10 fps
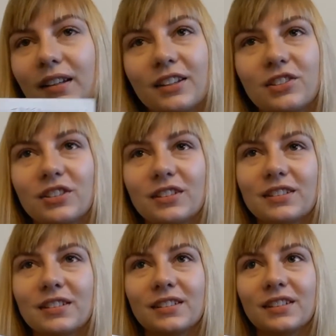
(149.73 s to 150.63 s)
It
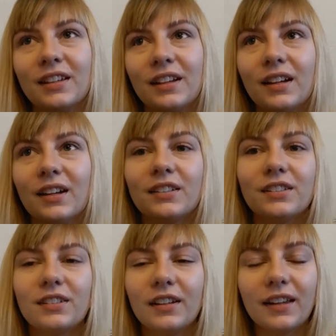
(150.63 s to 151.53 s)
just,
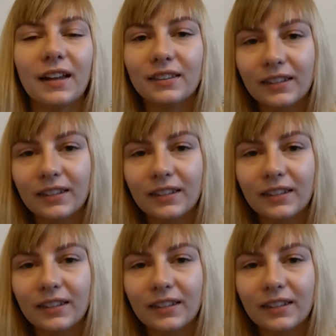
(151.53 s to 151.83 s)
again,